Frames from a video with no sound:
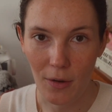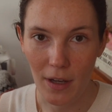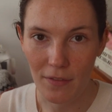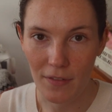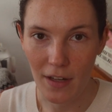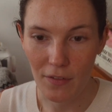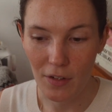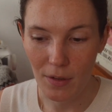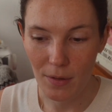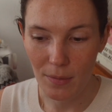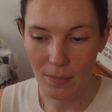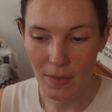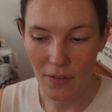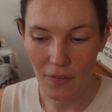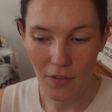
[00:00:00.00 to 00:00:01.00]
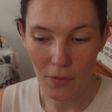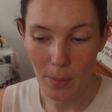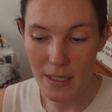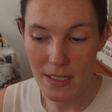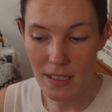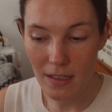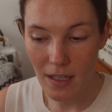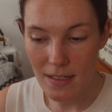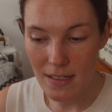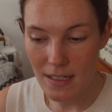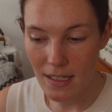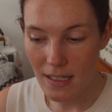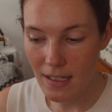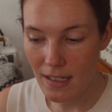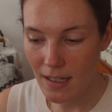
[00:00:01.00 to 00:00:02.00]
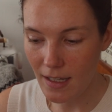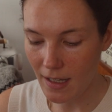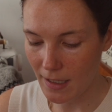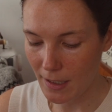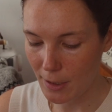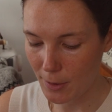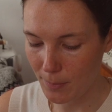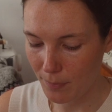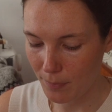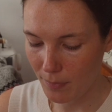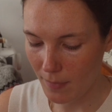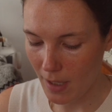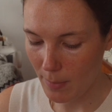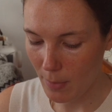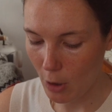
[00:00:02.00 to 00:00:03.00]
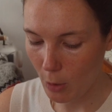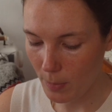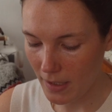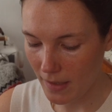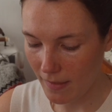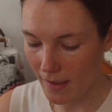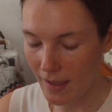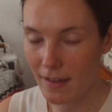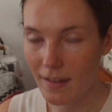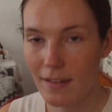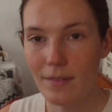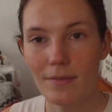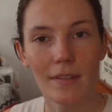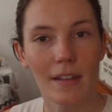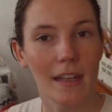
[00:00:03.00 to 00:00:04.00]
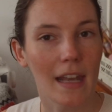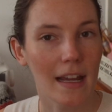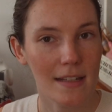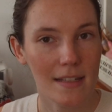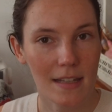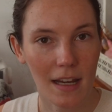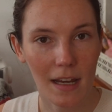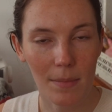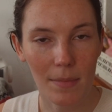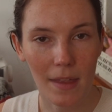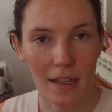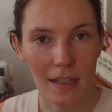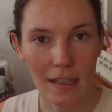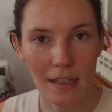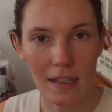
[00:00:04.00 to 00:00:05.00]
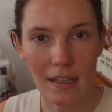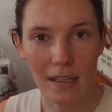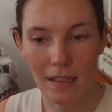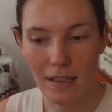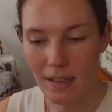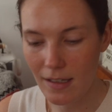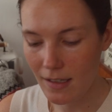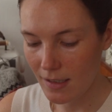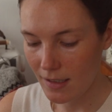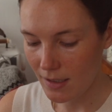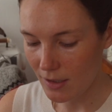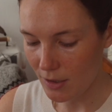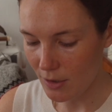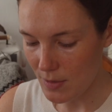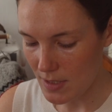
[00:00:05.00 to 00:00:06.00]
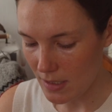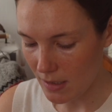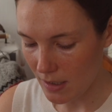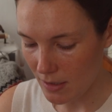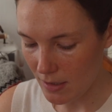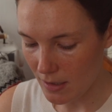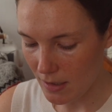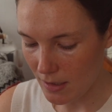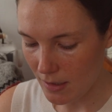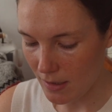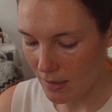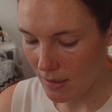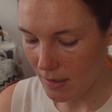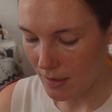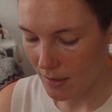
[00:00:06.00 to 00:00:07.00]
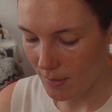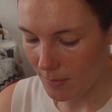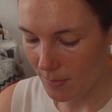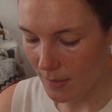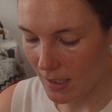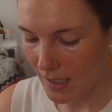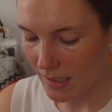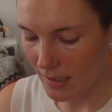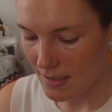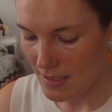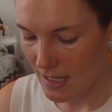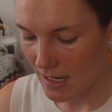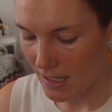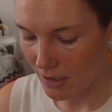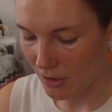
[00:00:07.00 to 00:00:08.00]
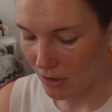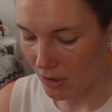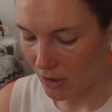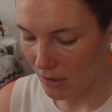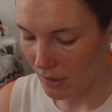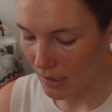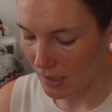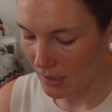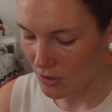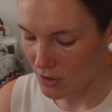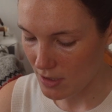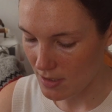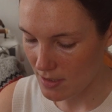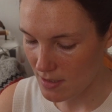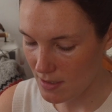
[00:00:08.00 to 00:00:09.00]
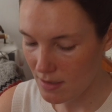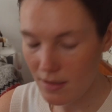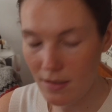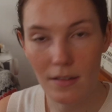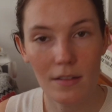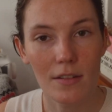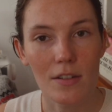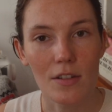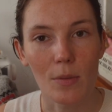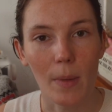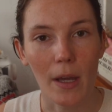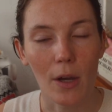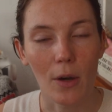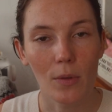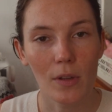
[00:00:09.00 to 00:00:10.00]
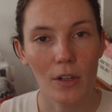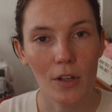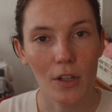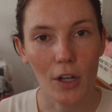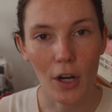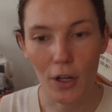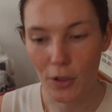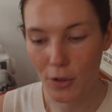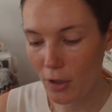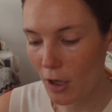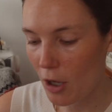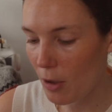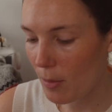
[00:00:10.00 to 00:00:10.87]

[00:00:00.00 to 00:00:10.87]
I've never been to London. I'm hoping that next time that he goes to London, I can tag along and just do my own little yarn crawl.